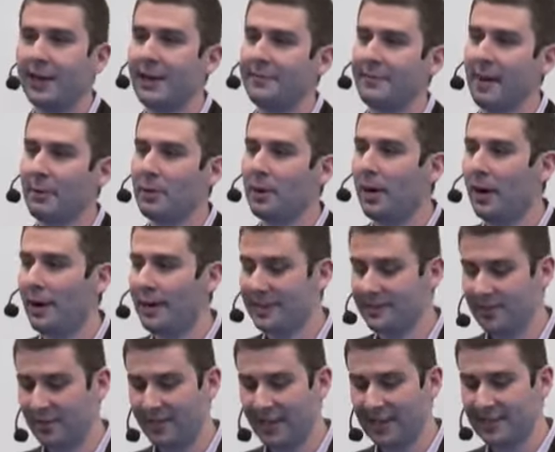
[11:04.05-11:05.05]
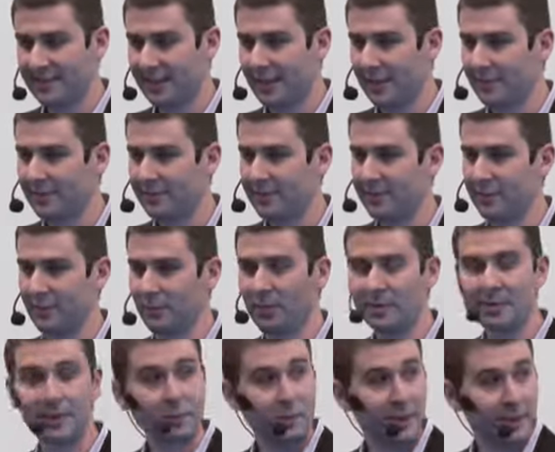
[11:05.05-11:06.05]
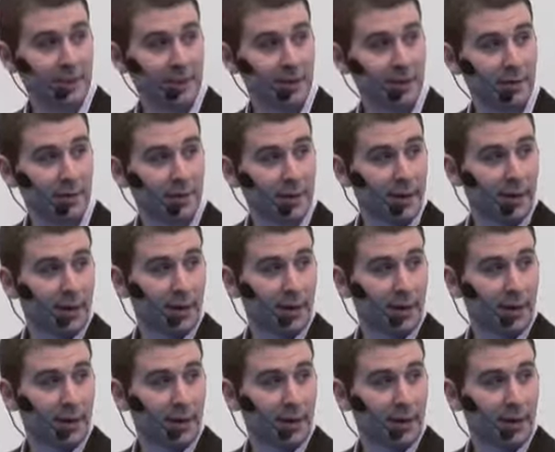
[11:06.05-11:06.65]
If I were honest with myself and the work that we do,